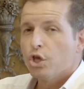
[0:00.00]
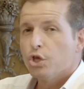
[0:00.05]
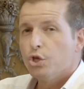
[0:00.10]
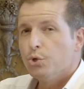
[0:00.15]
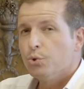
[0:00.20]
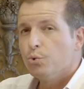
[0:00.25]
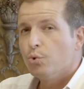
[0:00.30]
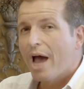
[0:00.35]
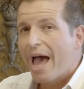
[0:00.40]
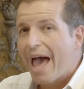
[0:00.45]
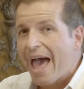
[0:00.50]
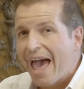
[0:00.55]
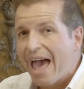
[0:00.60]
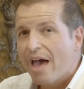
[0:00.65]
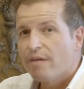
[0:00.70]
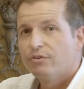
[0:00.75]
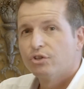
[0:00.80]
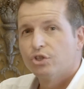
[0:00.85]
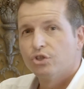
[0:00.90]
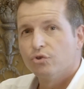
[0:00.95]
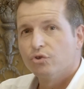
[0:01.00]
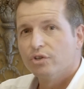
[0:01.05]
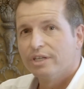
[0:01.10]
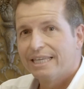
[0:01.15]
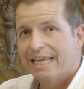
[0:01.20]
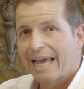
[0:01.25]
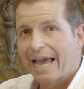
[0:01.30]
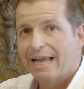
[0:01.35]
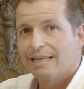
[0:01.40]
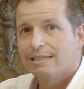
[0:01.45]
you have to
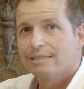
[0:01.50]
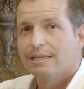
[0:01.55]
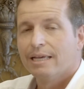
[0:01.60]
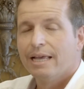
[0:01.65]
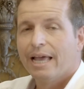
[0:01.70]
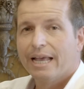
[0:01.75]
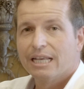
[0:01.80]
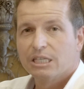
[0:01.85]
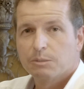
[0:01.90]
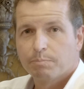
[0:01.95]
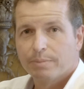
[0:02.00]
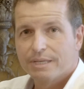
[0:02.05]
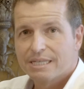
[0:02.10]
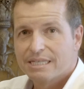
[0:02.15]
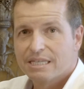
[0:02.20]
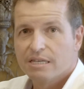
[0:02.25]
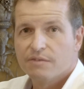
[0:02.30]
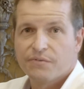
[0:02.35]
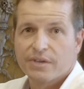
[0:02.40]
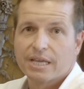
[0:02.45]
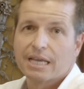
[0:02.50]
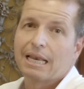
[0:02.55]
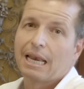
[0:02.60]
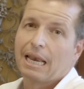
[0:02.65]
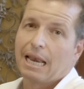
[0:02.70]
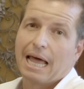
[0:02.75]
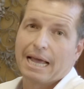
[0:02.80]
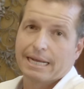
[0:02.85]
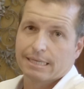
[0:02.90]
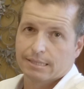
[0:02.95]
get a specific
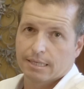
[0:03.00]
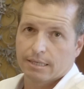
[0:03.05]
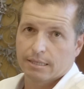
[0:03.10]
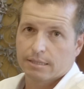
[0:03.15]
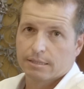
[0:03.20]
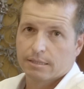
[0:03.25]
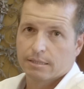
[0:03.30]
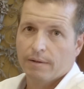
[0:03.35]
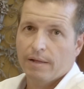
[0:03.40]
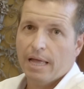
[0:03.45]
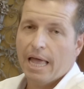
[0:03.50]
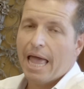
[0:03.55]
license.